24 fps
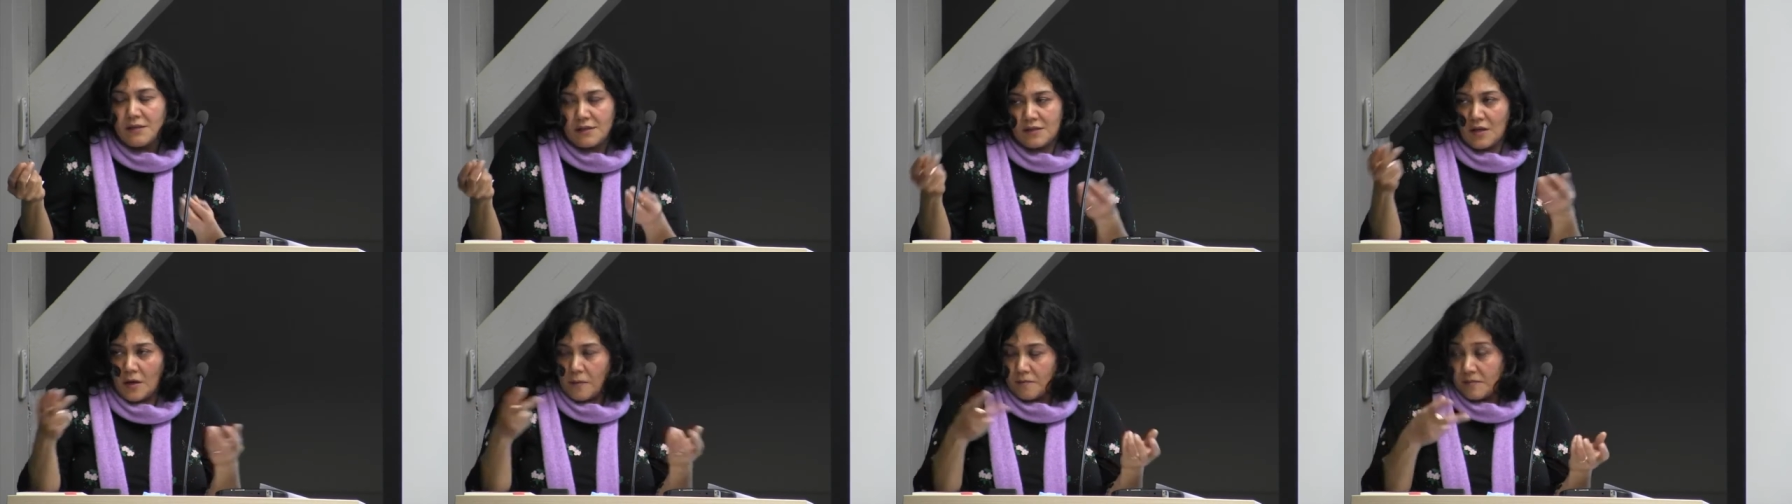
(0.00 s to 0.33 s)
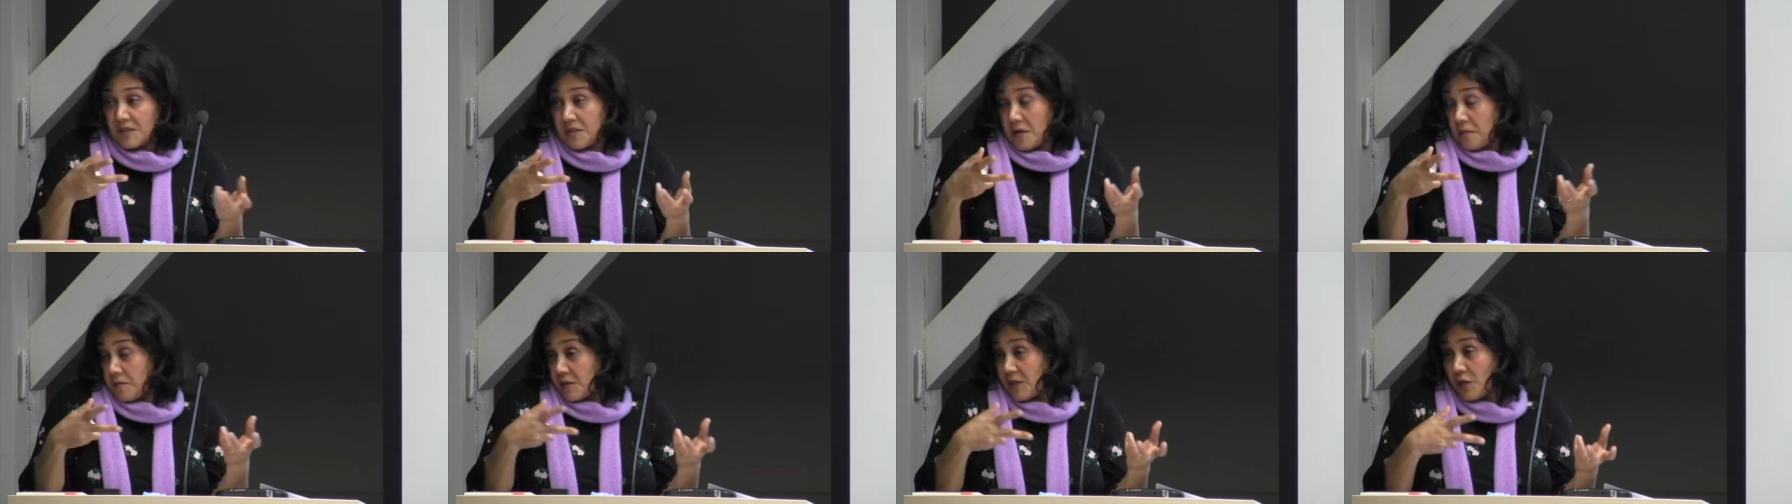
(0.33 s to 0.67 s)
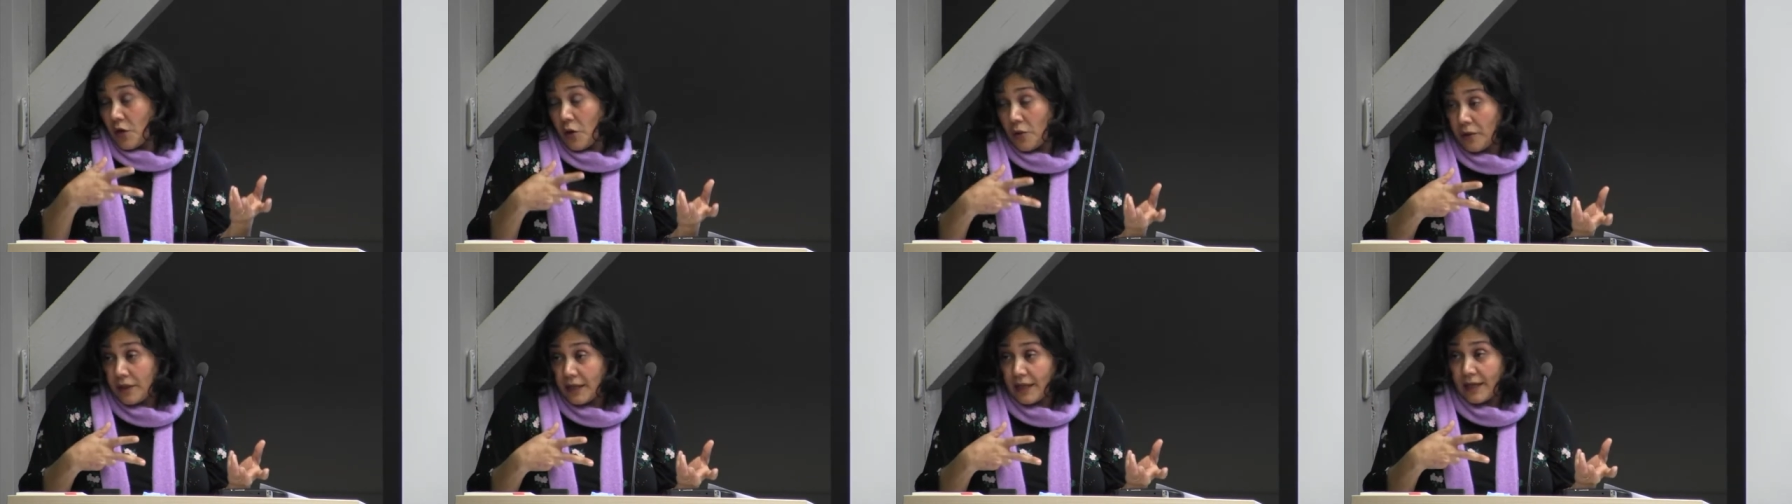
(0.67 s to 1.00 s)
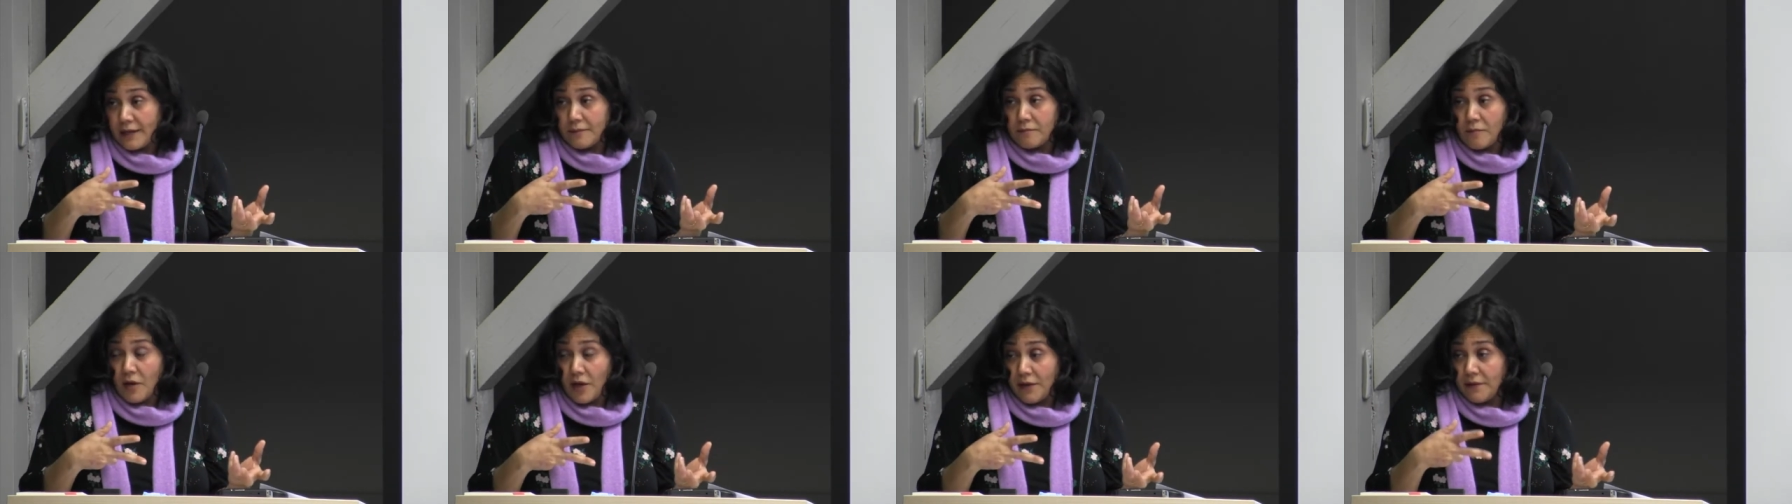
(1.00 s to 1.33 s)
Some
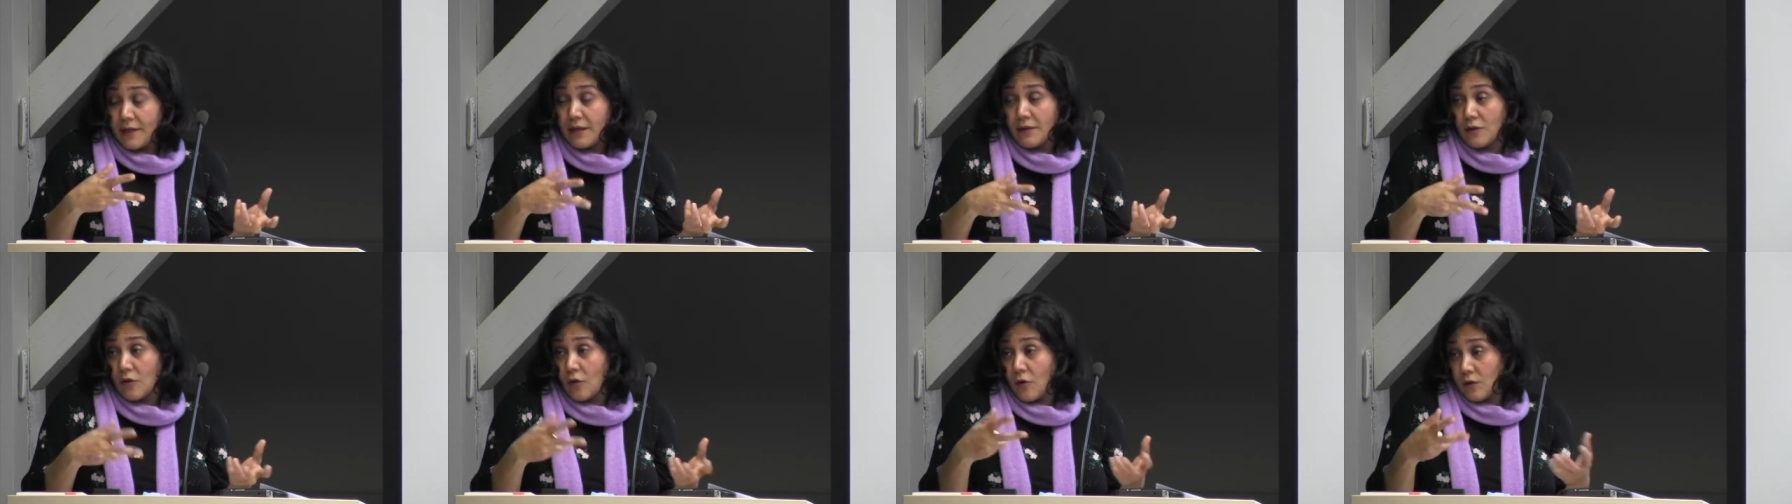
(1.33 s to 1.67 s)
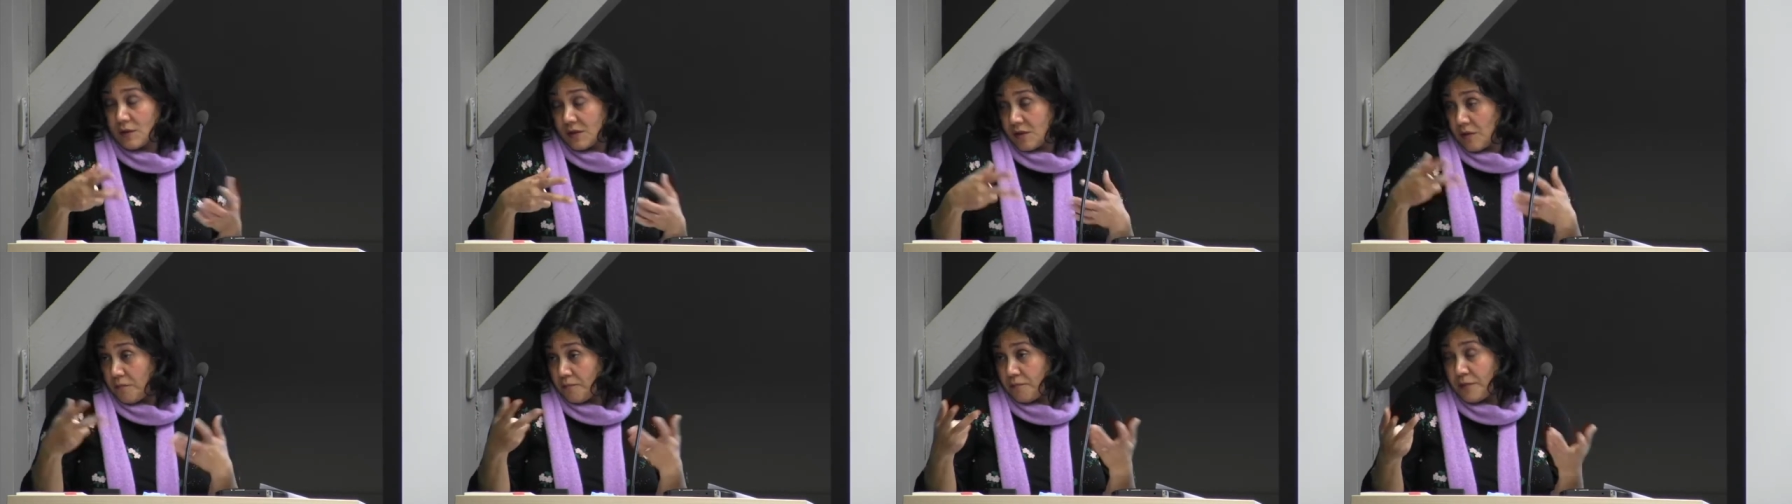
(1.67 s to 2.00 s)
surrogate mother goes,